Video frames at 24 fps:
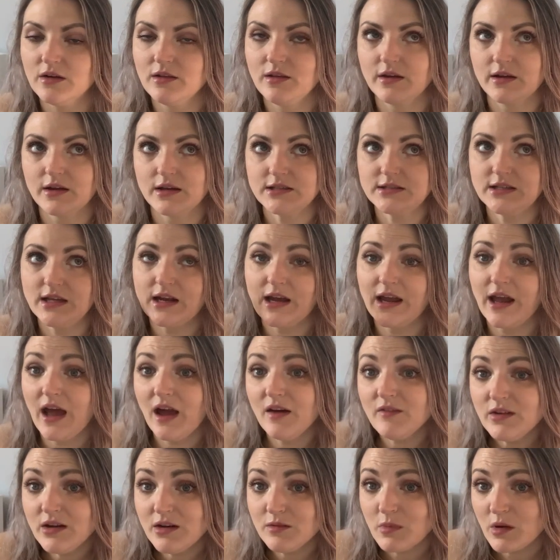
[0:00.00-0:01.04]
Like I said, I
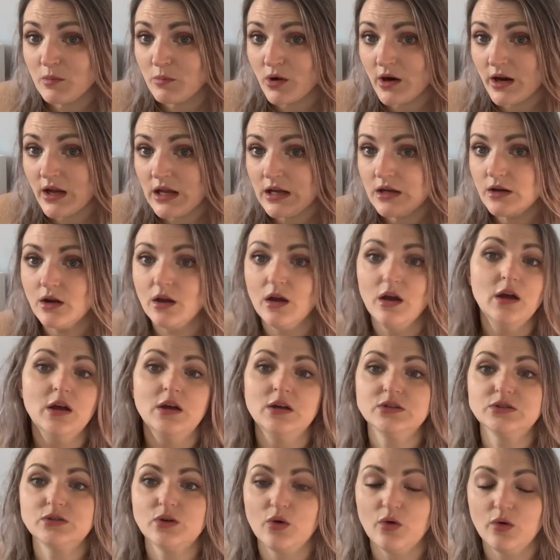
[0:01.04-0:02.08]
have it in my brain,
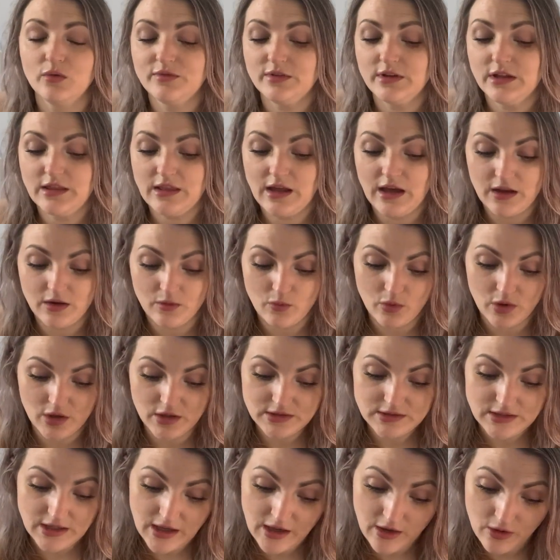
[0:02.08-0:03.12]
so hopefully that
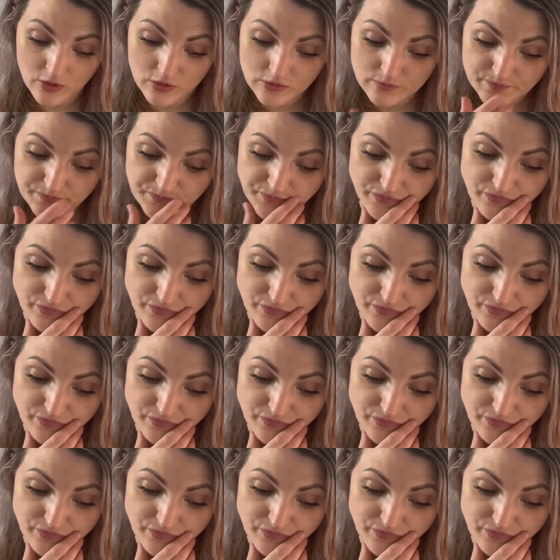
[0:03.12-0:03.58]
works out.